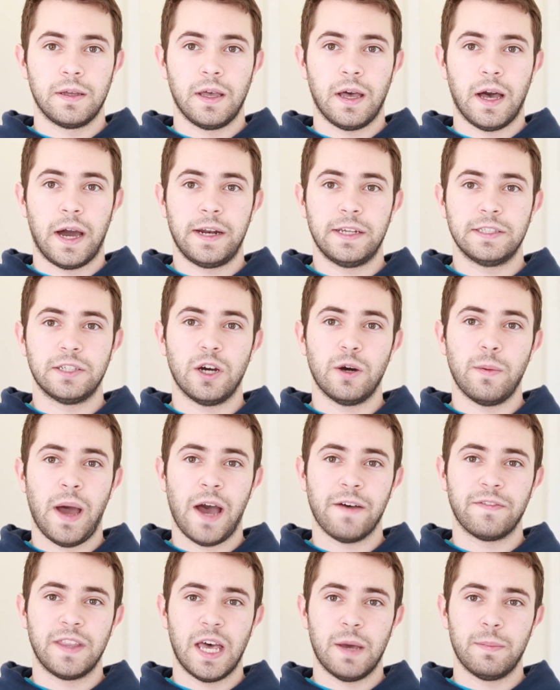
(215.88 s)
I just hope
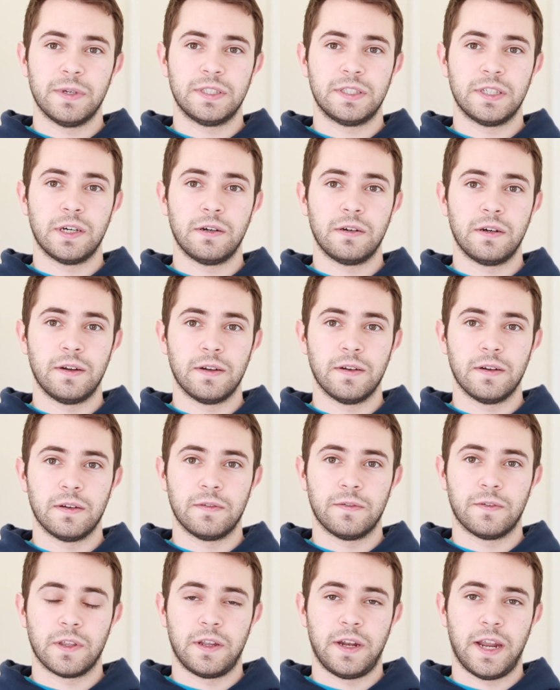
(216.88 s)
half the episode
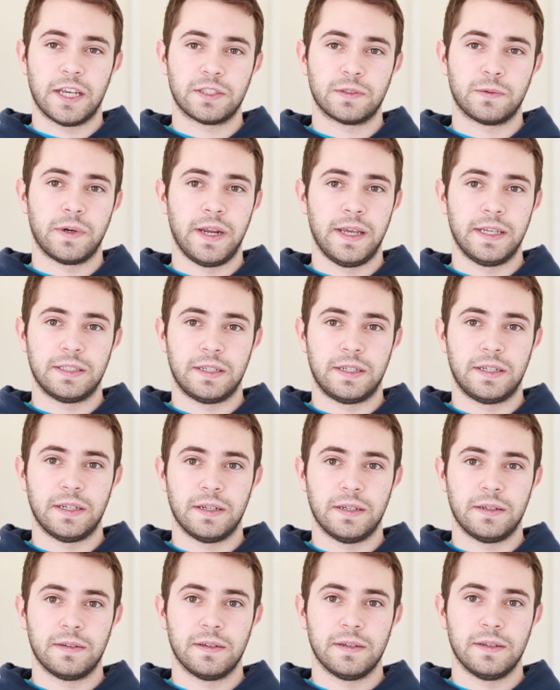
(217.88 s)
for the next one isn't
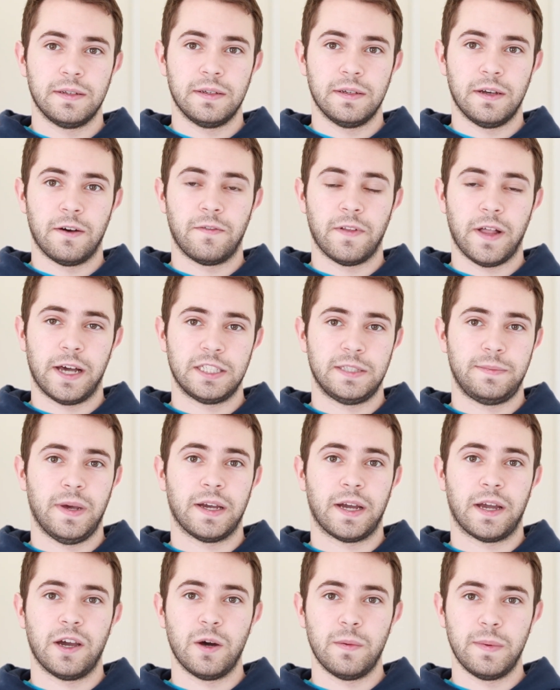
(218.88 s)
a
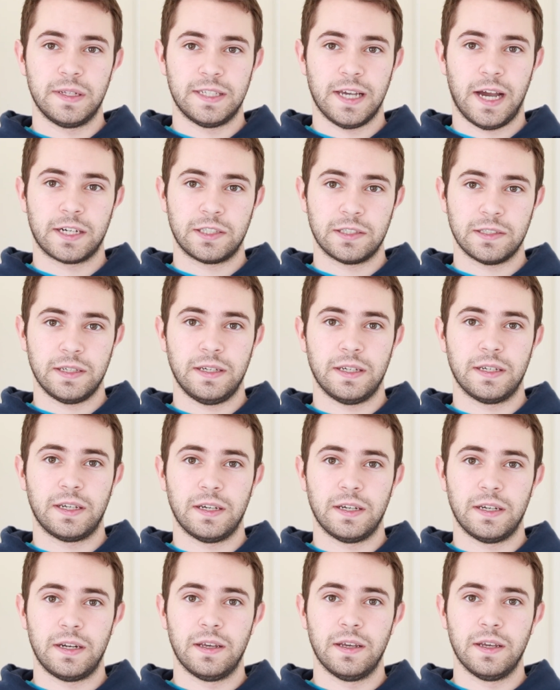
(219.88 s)
flashback. I hope it's actually a
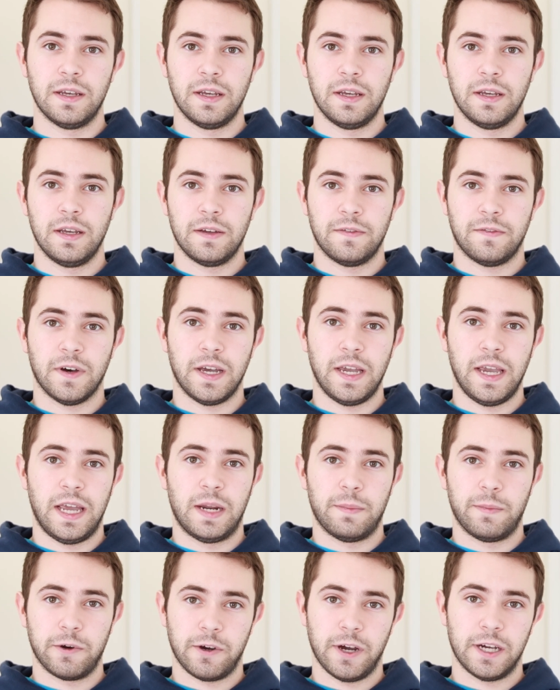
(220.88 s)
good fight and
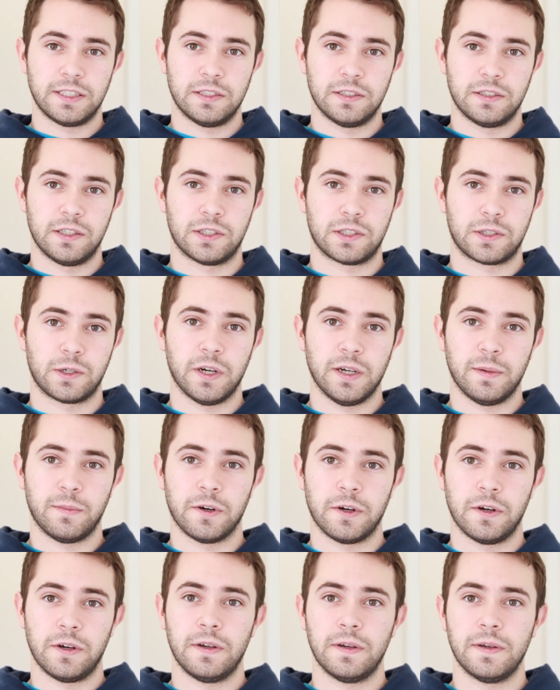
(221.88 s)
it progresses the story
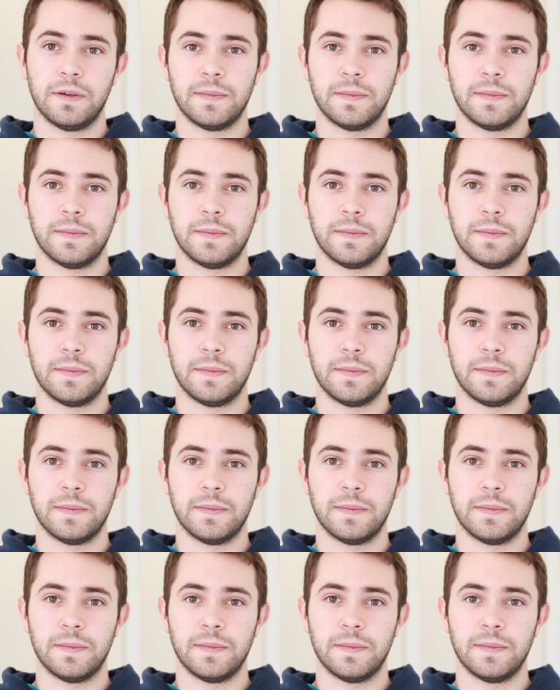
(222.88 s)
more.